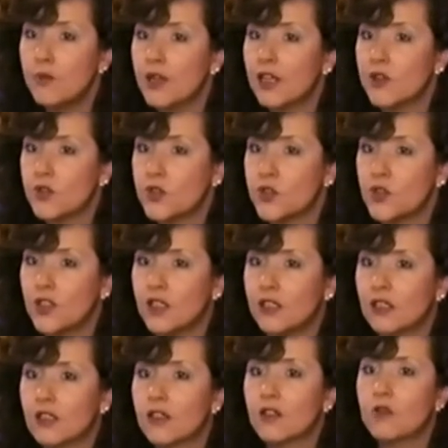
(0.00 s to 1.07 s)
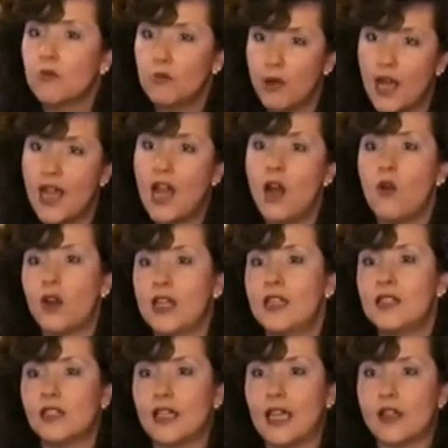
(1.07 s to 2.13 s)
be understood by our
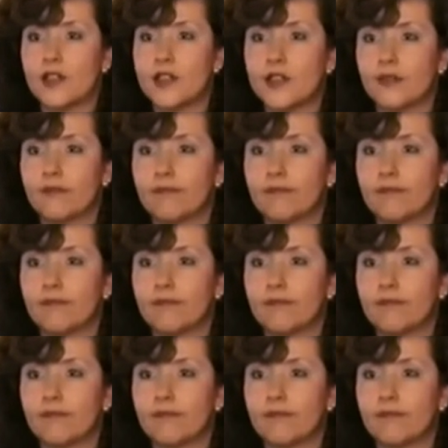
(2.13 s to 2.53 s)
intellects.